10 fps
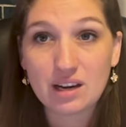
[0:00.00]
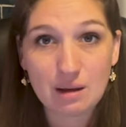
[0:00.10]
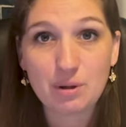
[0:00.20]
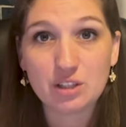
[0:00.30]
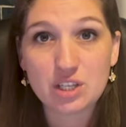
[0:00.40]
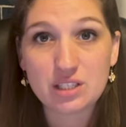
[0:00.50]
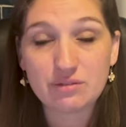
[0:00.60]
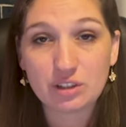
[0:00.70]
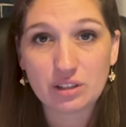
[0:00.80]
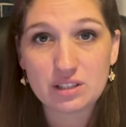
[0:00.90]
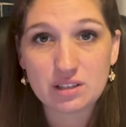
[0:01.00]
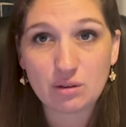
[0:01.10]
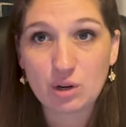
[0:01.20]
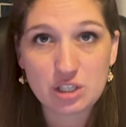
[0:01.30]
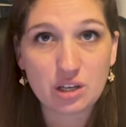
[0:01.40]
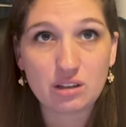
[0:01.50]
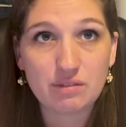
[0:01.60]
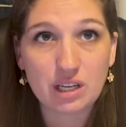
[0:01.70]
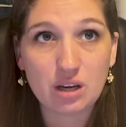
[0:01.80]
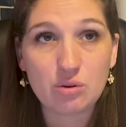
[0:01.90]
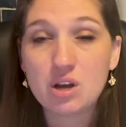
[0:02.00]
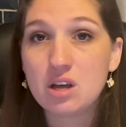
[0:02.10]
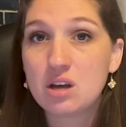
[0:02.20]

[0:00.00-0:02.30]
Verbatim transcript: And I apologize if you're listening, watching on the video.